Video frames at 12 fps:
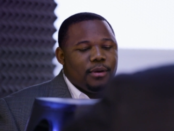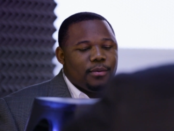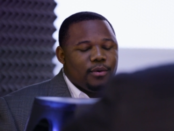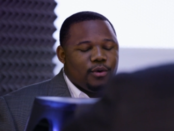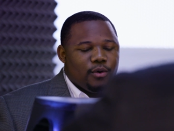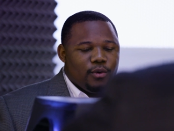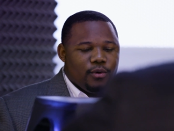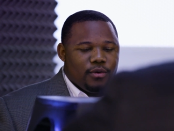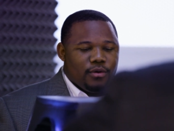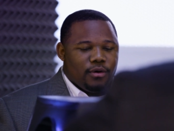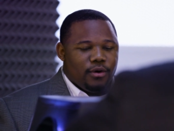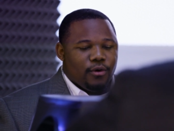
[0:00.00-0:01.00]
people
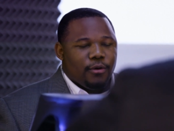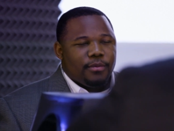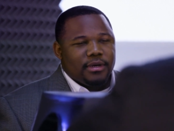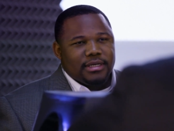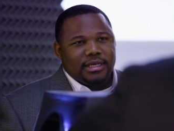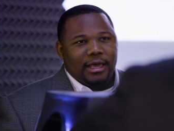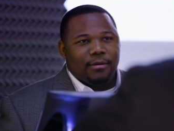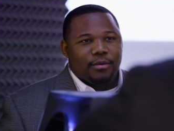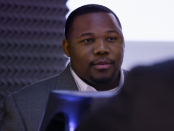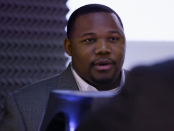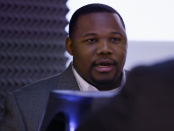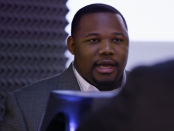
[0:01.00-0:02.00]
who grew up in the same
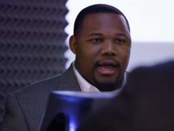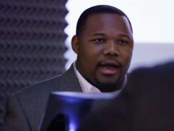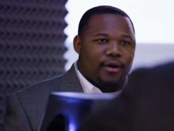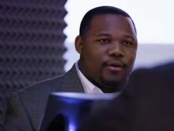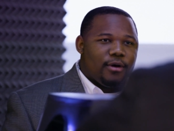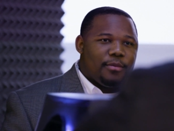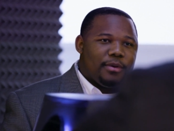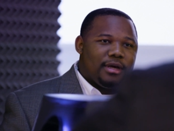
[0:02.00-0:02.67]
community I grew up